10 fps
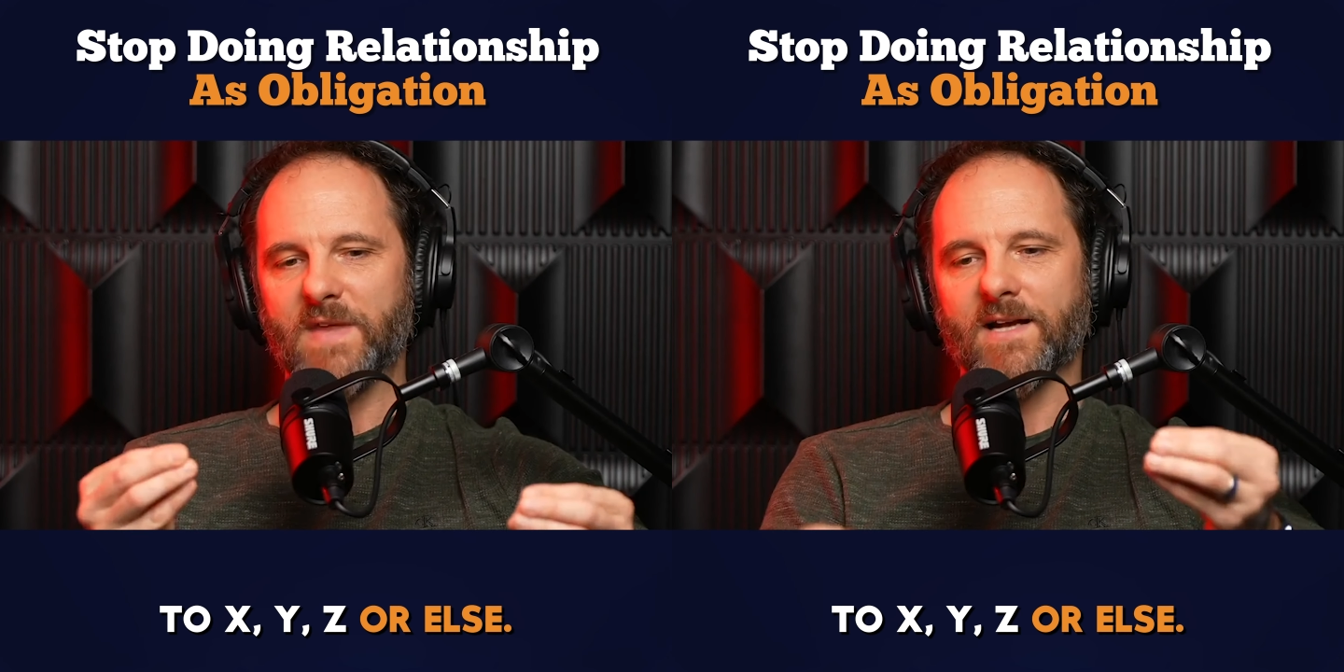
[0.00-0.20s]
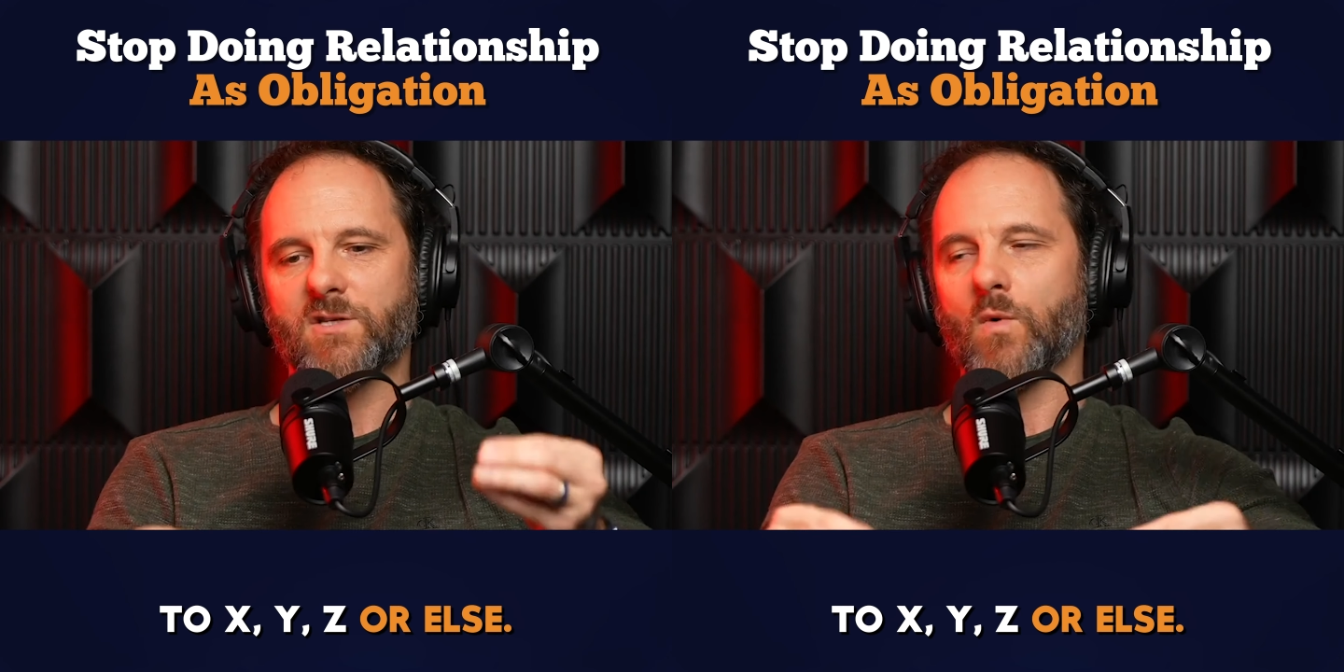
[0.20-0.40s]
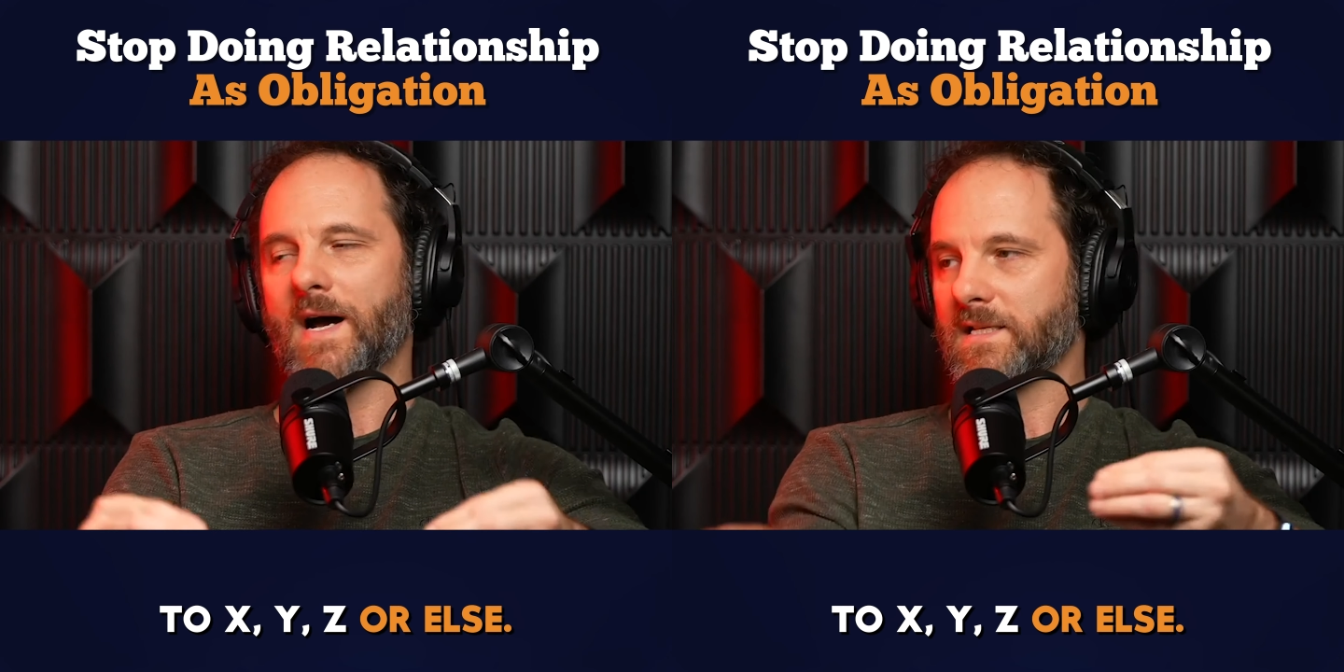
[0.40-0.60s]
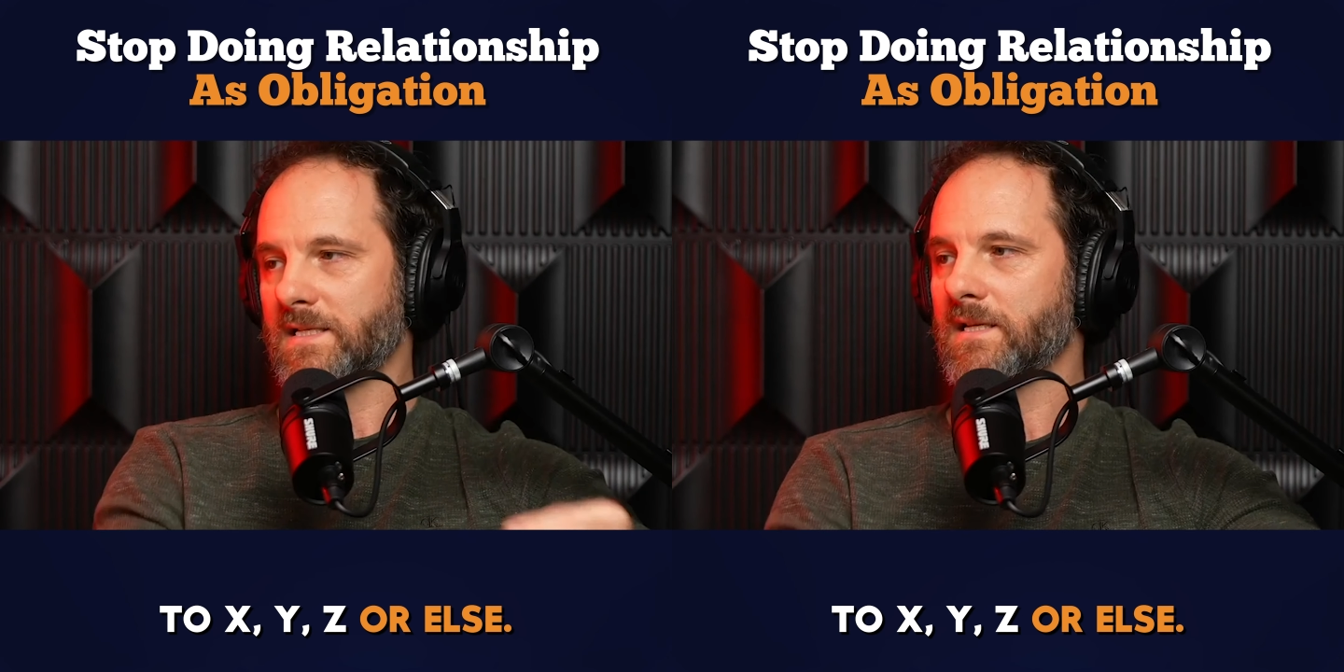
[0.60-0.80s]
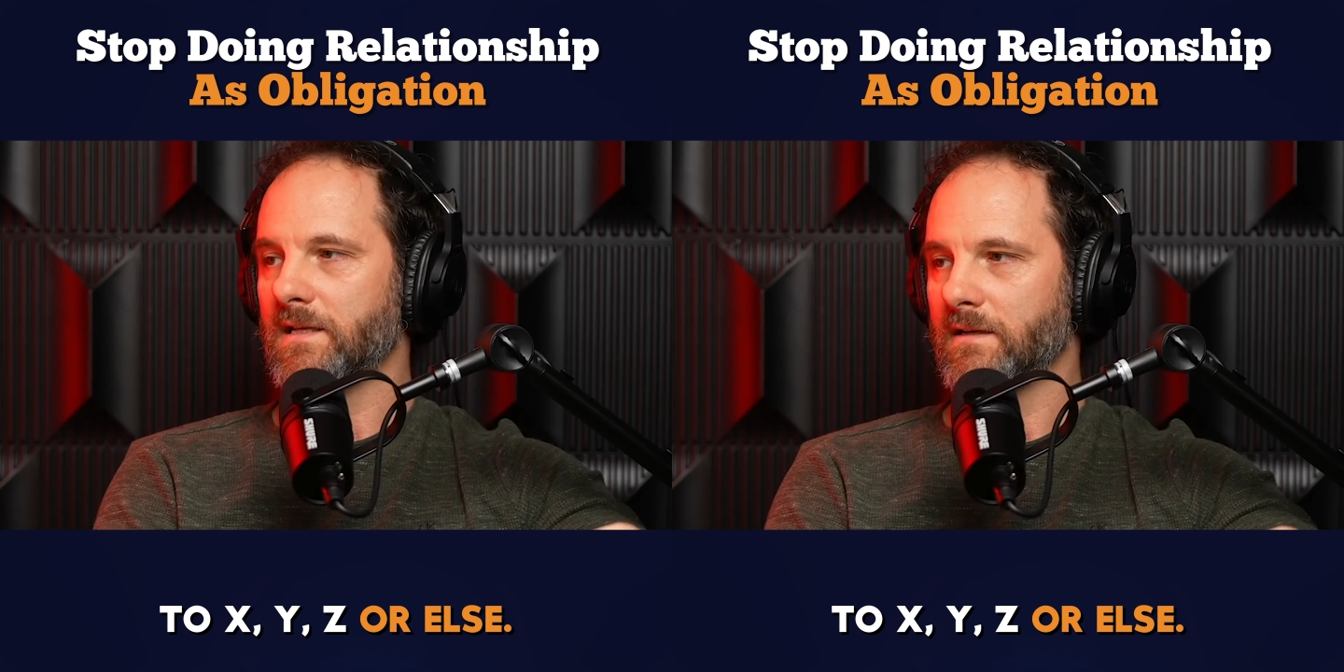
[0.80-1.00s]

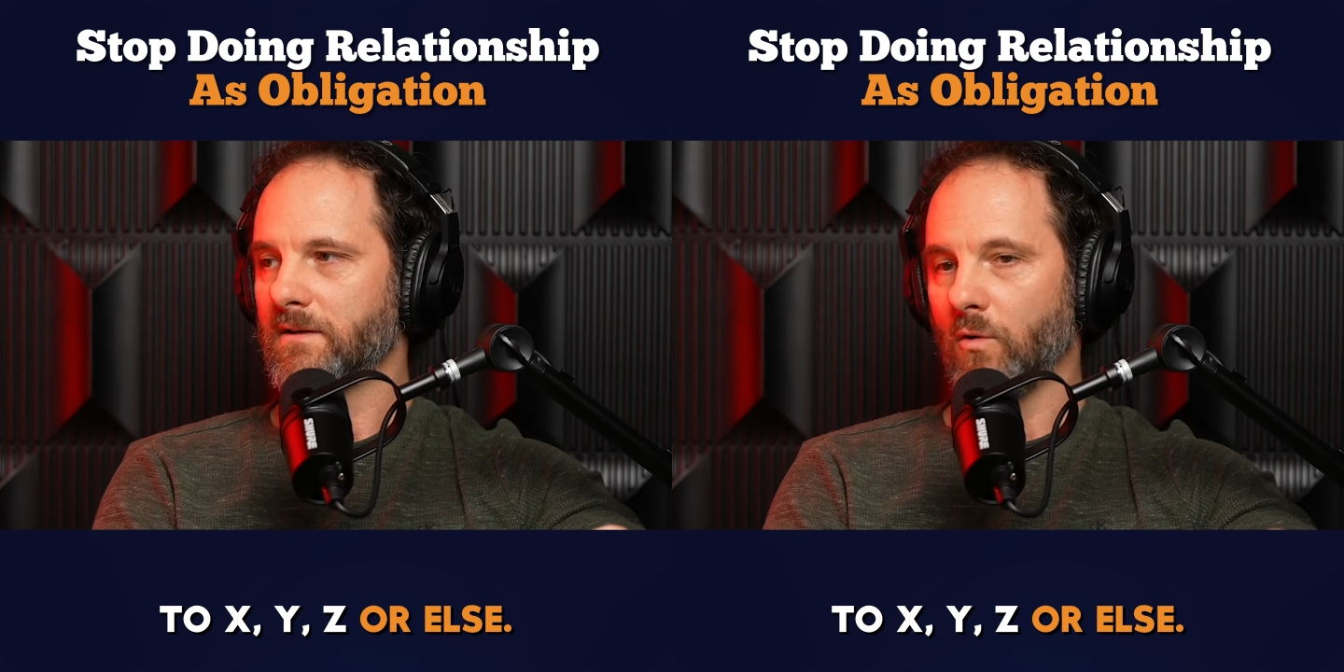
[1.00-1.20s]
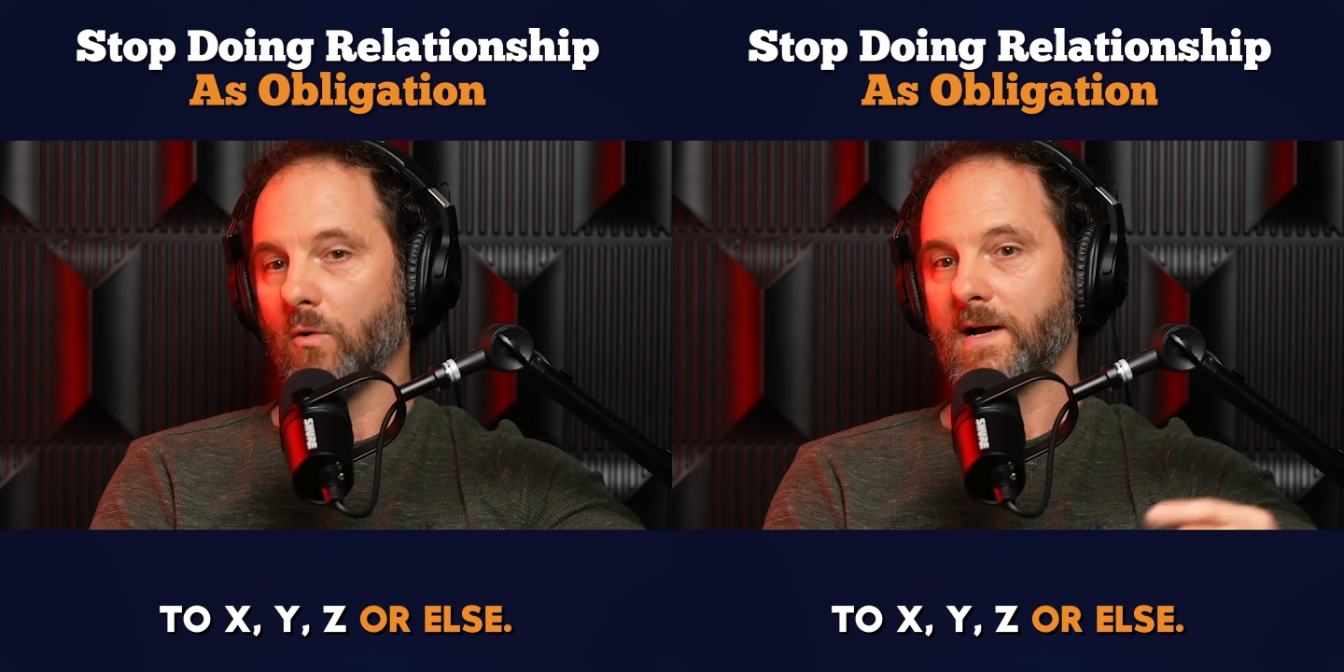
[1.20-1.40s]
XYZ or